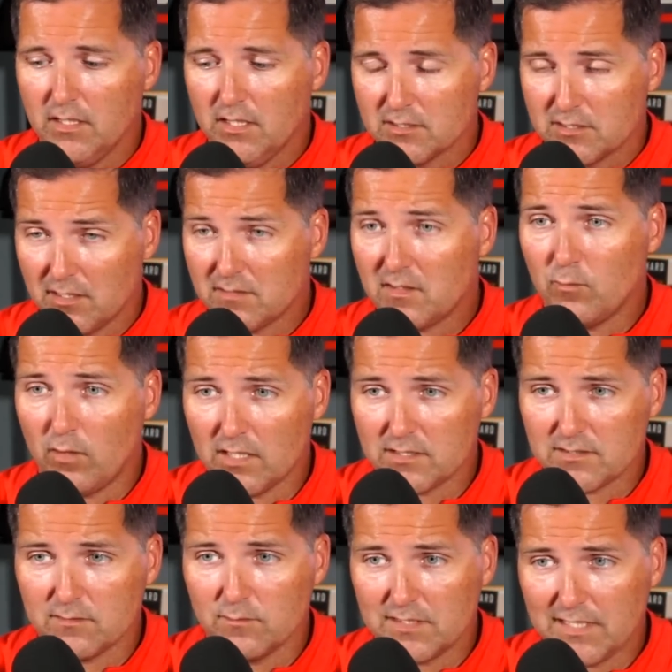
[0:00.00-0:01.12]
Justin
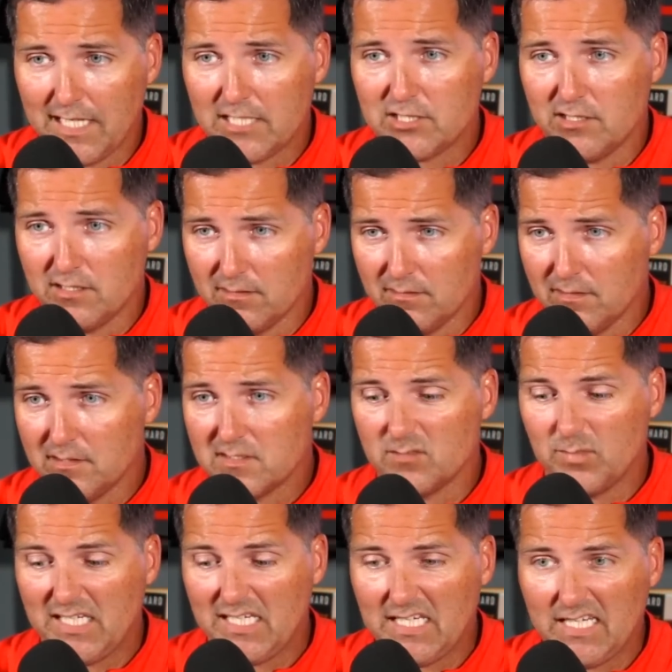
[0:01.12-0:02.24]
Watson was catching some
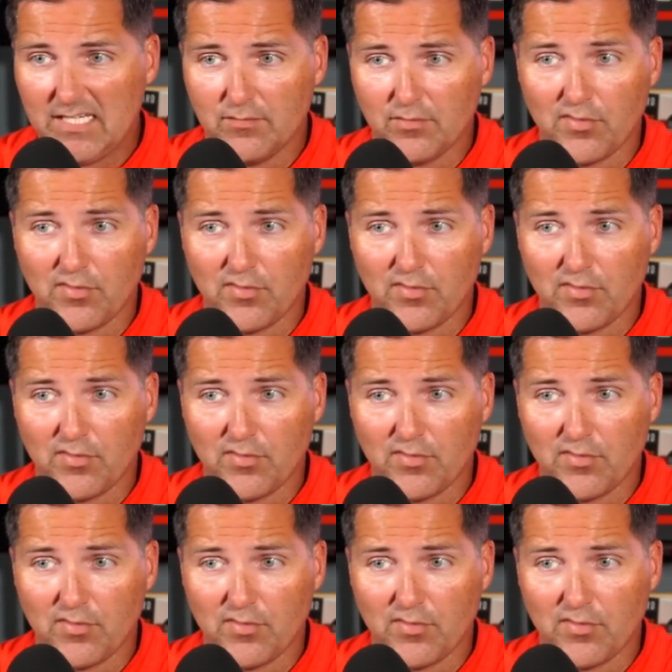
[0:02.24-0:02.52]
key